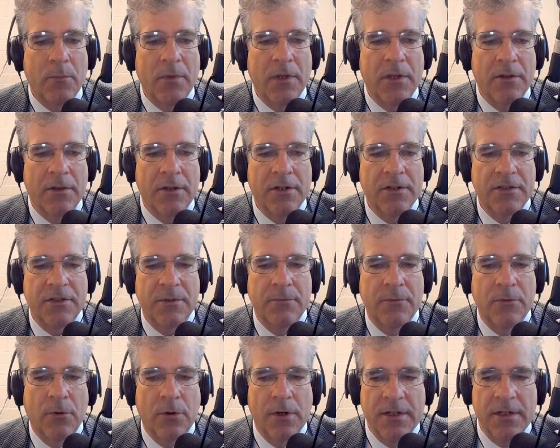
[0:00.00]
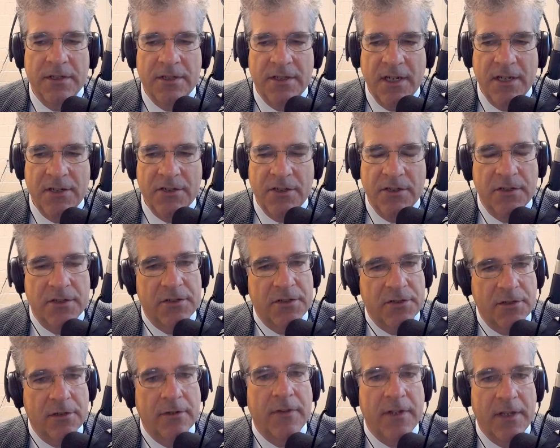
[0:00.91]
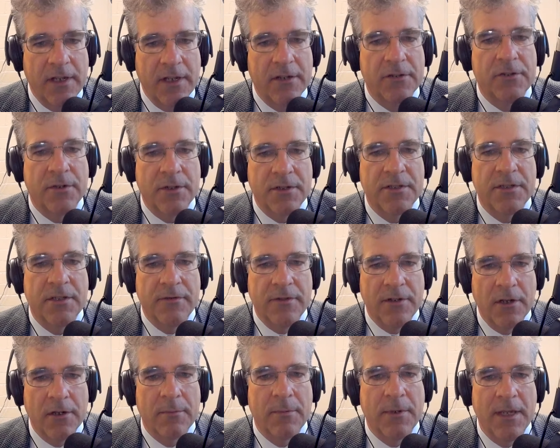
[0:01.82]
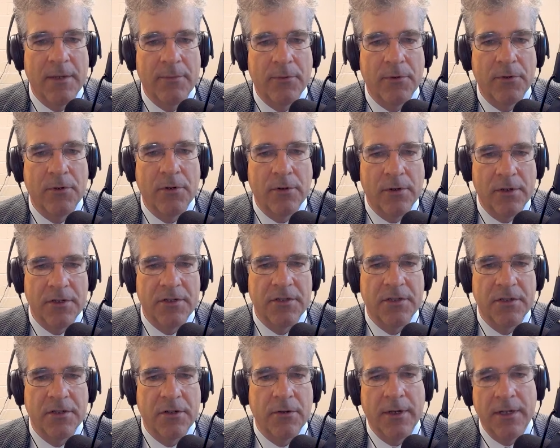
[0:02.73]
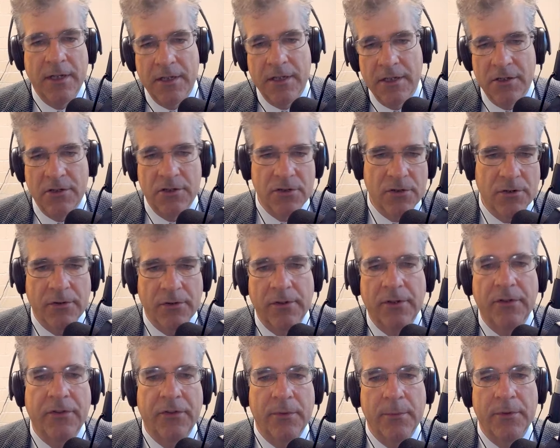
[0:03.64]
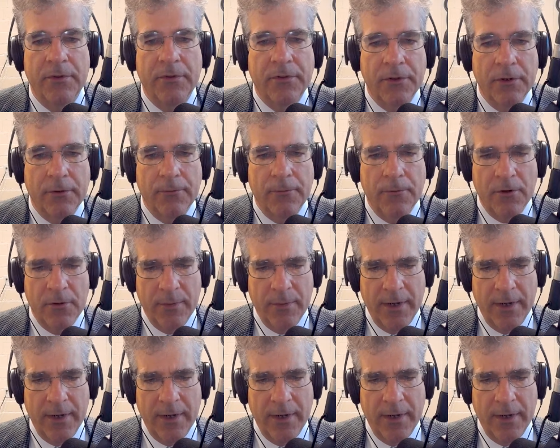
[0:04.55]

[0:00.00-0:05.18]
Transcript: you know, there's some organizations that serve the interests of young people who are interested in going into journalism and so forth.